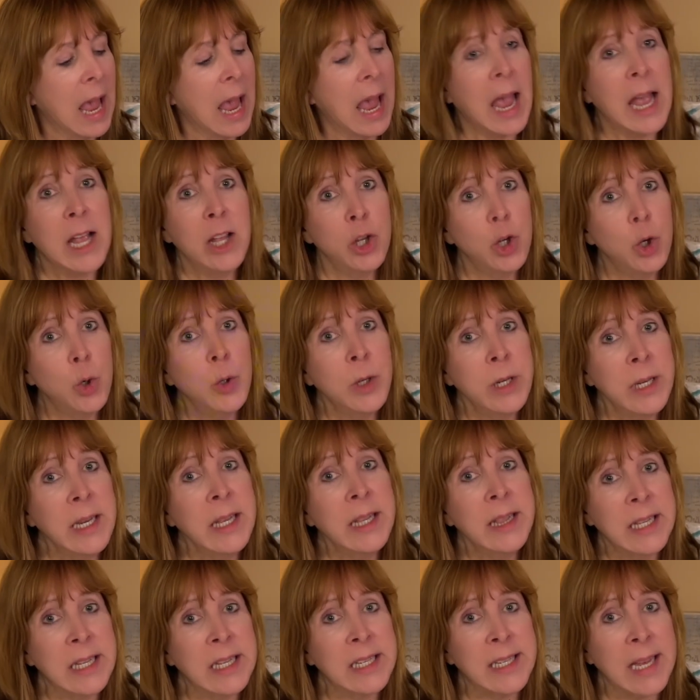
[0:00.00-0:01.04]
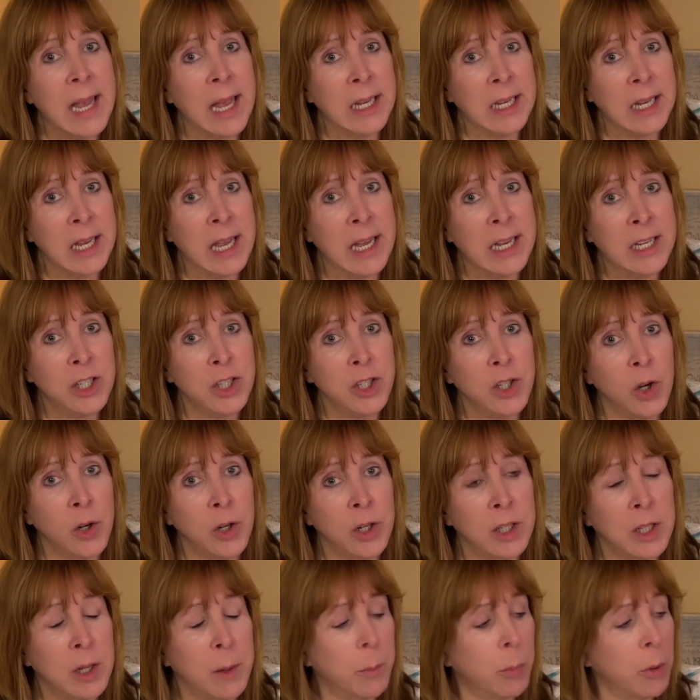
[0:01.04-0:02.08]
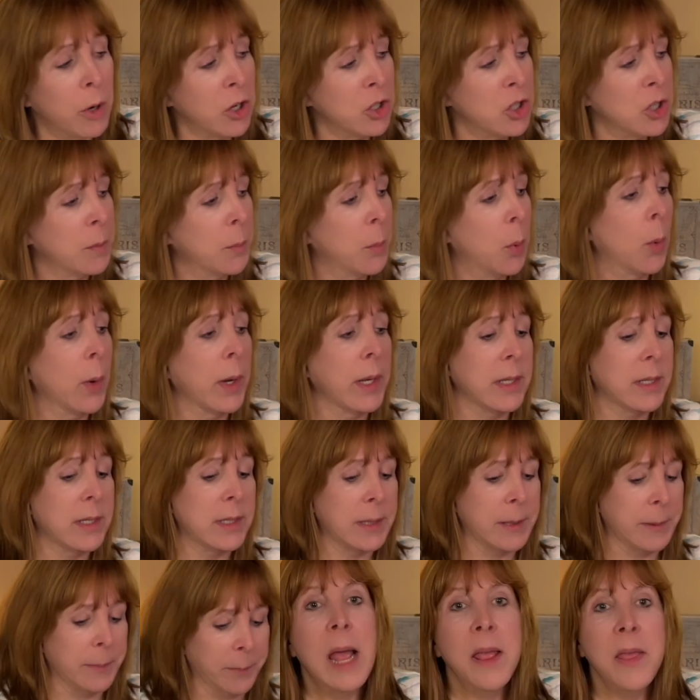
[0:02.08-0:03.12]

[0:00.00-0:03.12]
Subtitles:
and you need these external compression points.